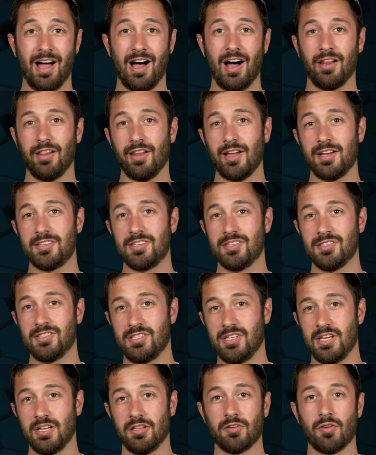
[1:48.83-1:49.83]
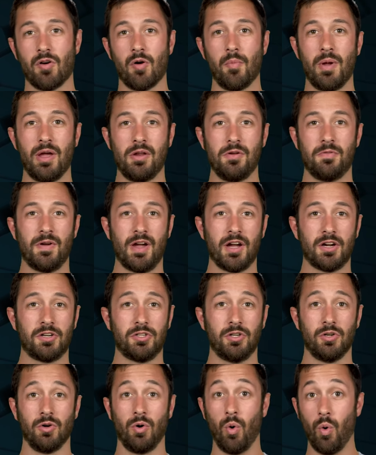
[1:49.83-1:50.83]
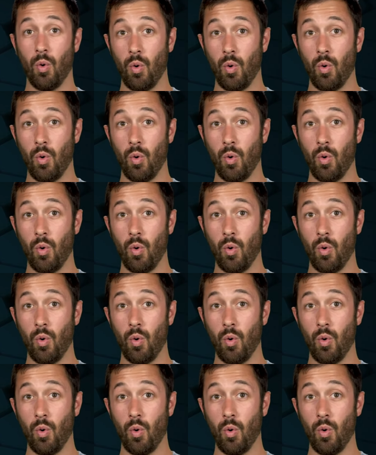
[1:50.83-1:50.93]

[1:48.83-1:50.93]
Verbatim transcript: a licensed dealer or manufacturer,